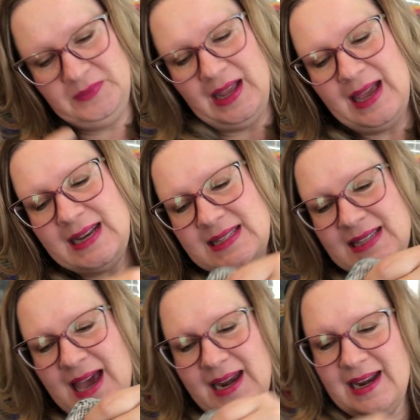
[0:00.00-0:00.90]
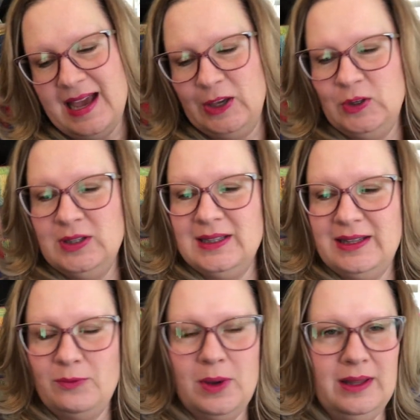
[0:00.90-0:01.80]
I decided I couldn't
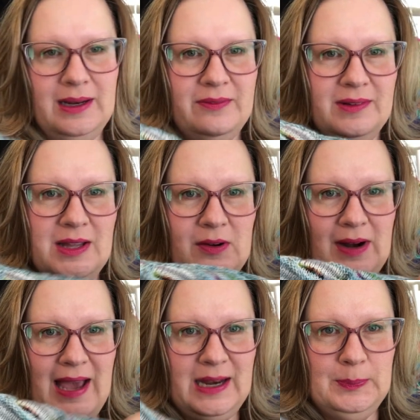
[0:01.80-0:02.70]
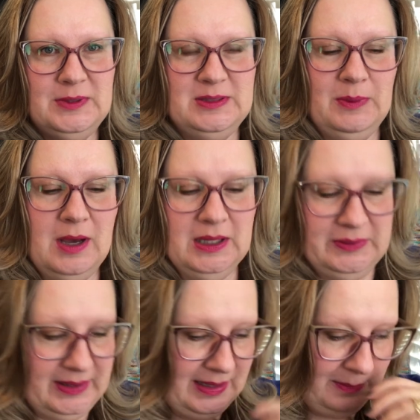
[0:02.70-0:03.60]
leave Well Enough alone and I had to put some color
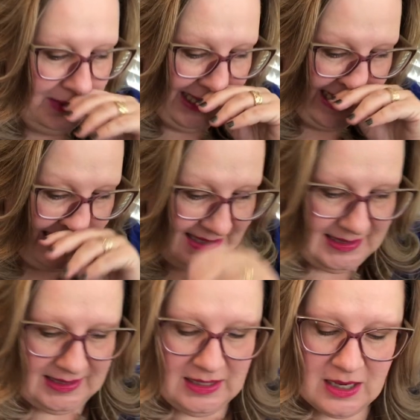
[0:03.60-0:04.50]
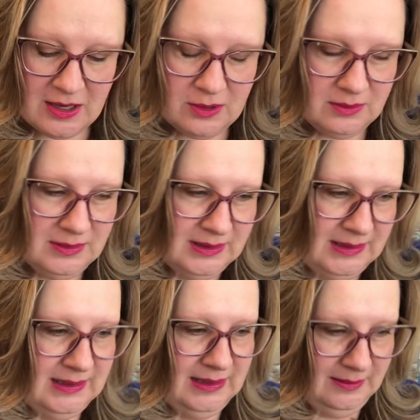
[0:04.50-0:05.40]
in it because, you know,
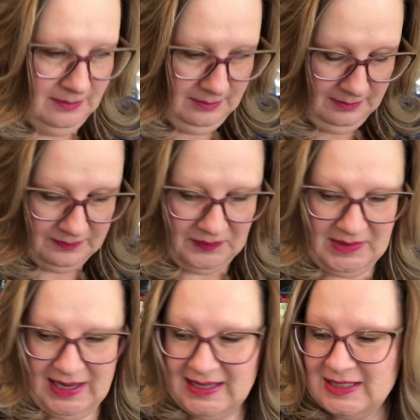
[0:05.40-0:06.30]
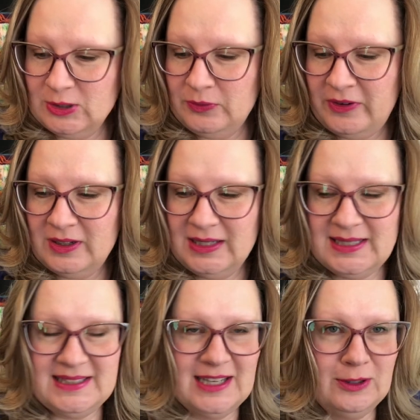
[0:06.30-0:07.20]
it's still fairly
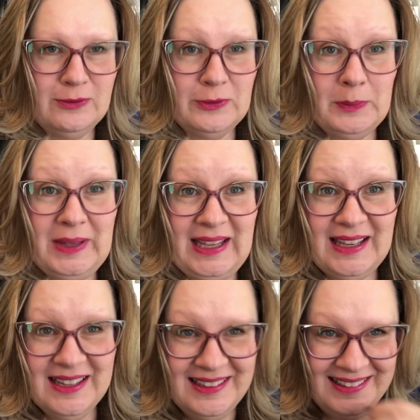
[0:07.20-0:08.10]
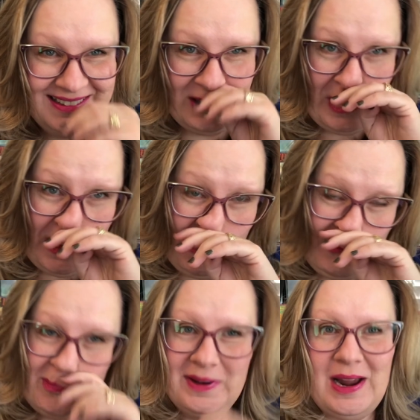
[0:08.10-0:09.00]
subtle for me,
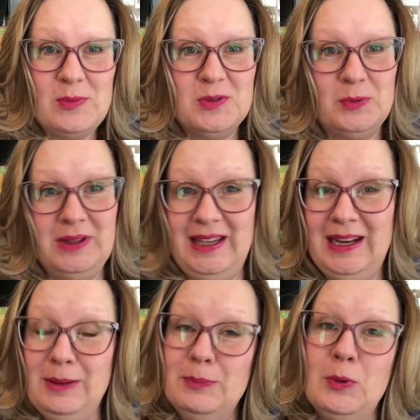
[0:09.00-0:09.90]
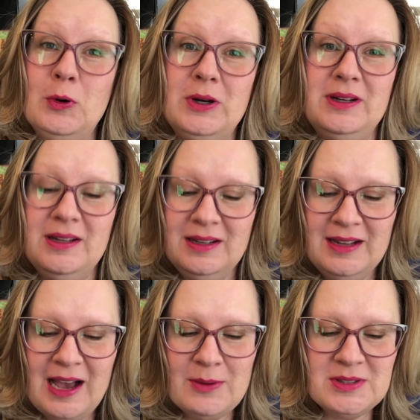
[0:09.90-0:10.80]
but I was really getting bored.
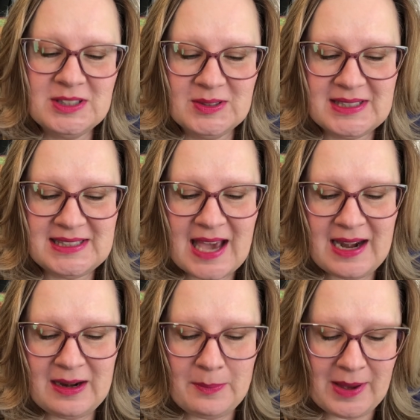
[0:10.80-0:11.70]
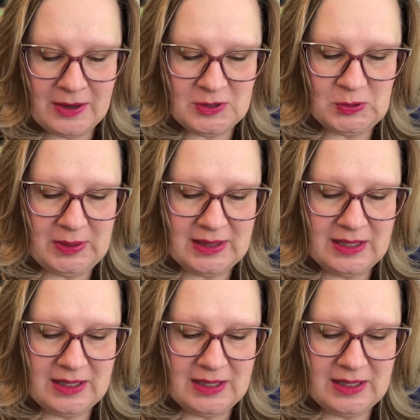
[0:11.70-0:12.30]
I was so excited about doing the